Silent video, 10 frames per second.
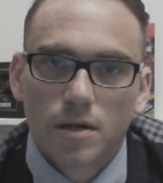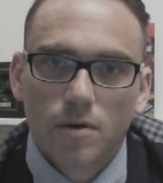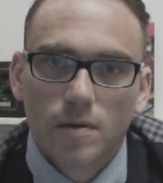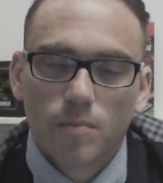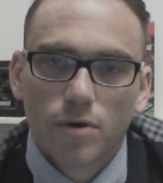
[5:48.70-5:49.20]
I'm going
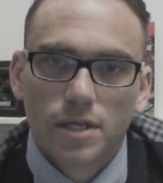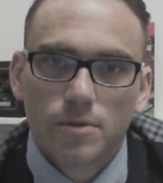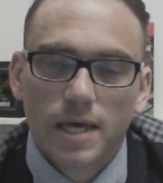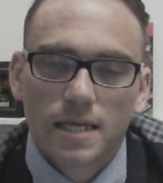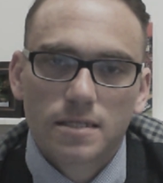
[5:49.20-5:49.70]
to go ahead and bring
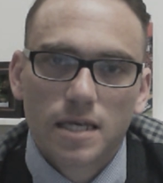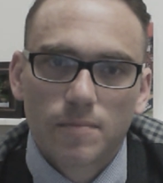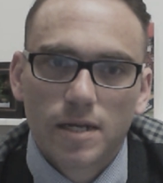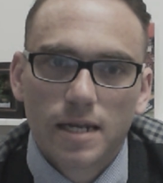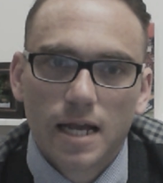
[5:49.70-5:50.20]
you that
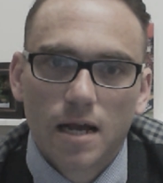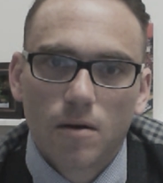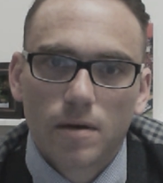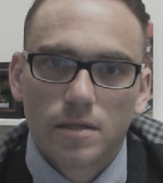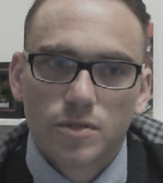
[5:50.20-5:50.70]
segment
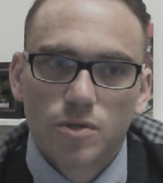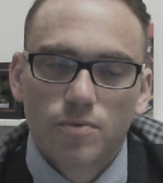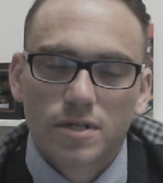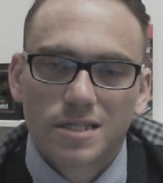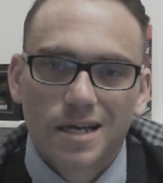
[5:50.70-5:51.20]
now, and
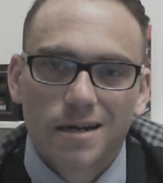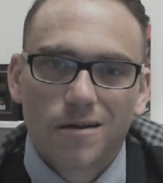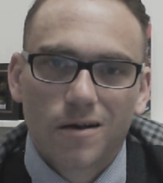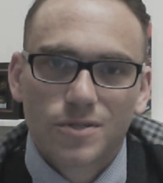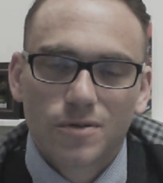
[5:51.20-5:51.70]
super
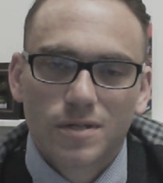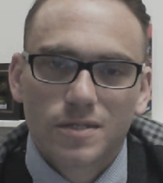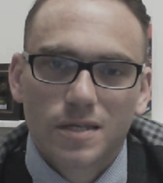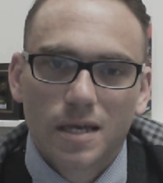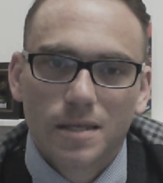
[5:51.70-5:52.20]
excited also to
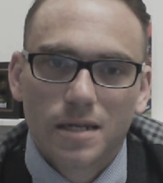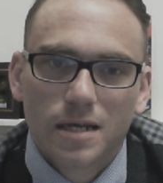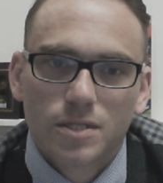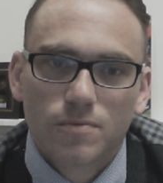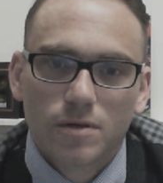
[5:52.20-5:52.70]
say that
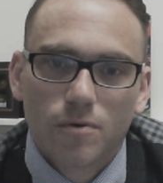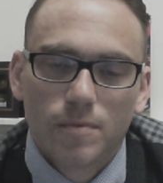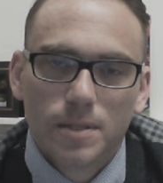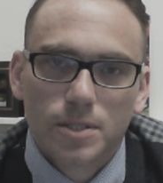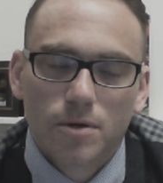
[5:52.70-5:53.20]
next week will
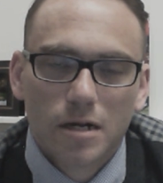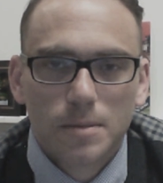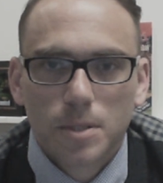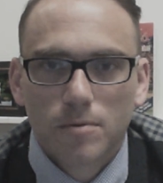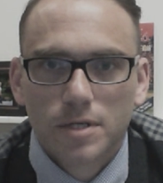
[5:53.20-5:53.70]
be the
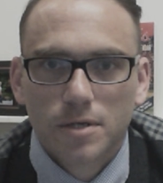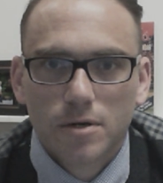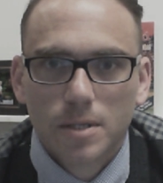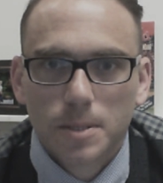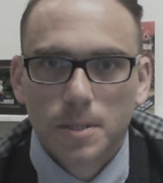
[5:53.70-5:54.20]
triumphant
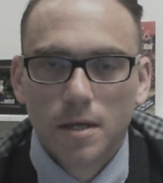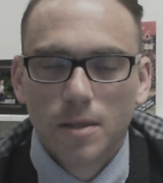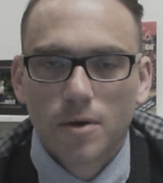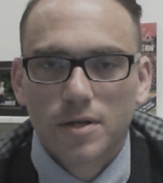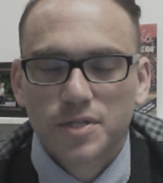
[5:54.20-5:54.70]
return of
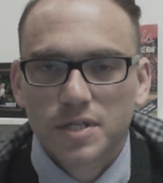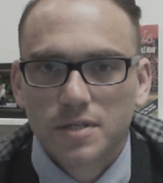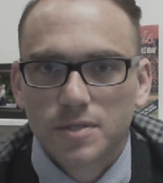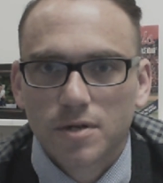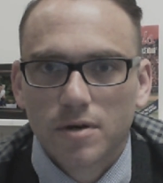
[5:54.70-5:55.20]
Thoughts and
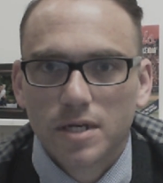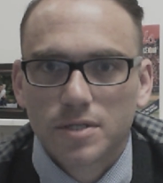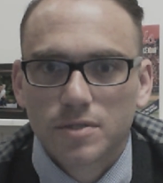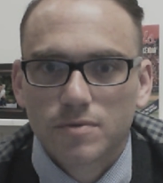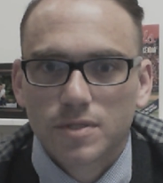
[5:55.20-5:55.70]

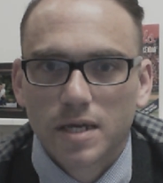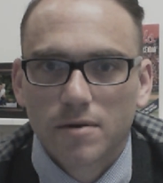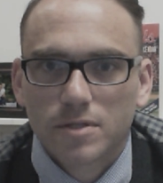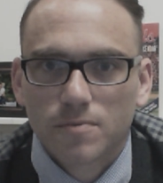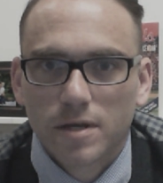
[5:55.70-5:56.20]
Considerations with
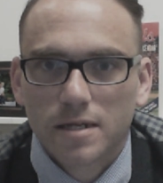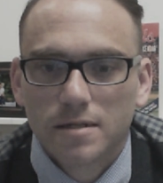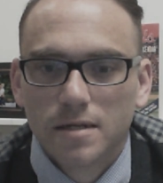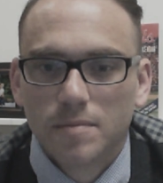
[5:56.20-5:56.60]
Cyrus Winnet.